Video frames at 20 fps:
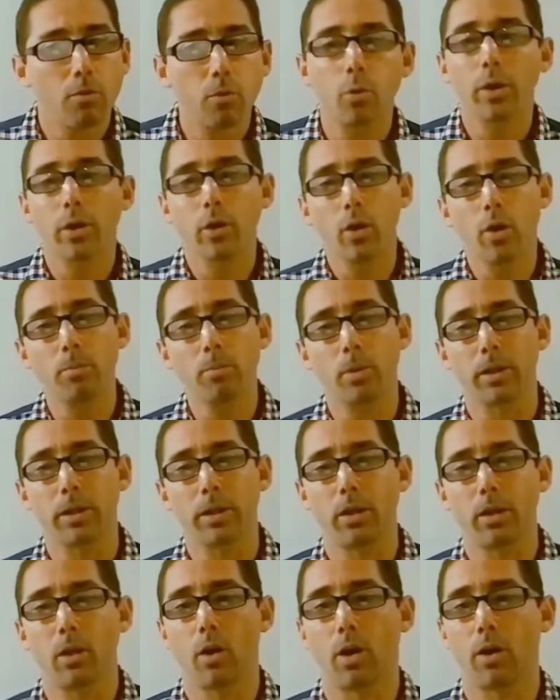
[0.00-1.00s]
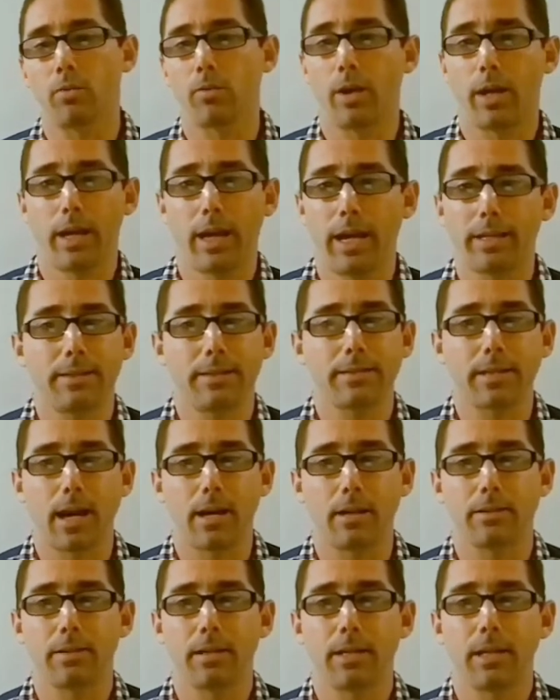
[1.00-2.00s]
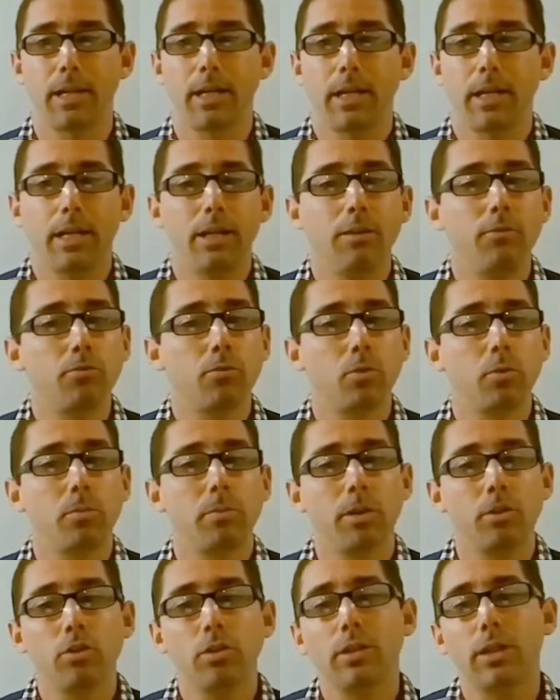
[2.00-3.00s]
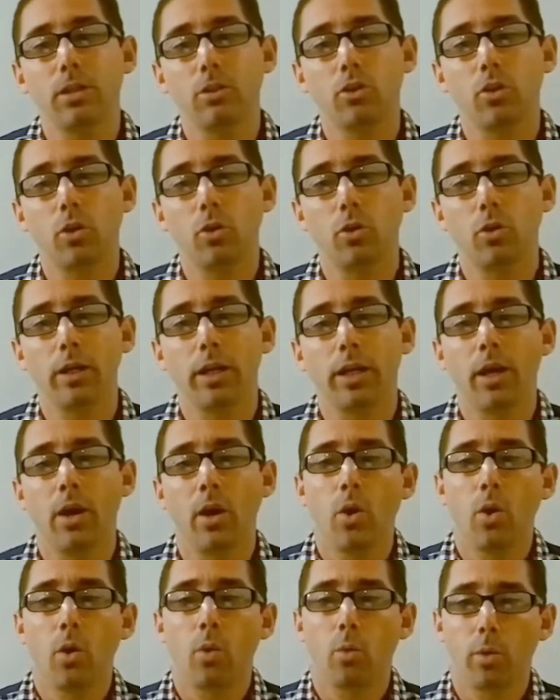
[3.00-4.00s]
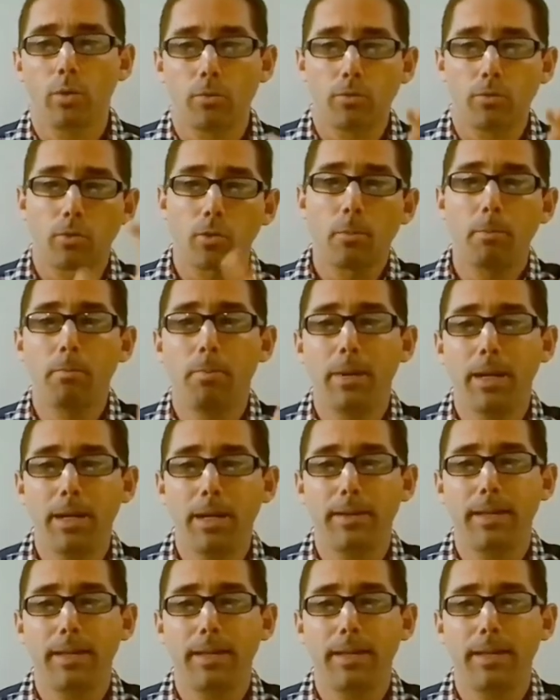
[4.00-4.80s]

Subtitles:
For a company of any size, information technology went from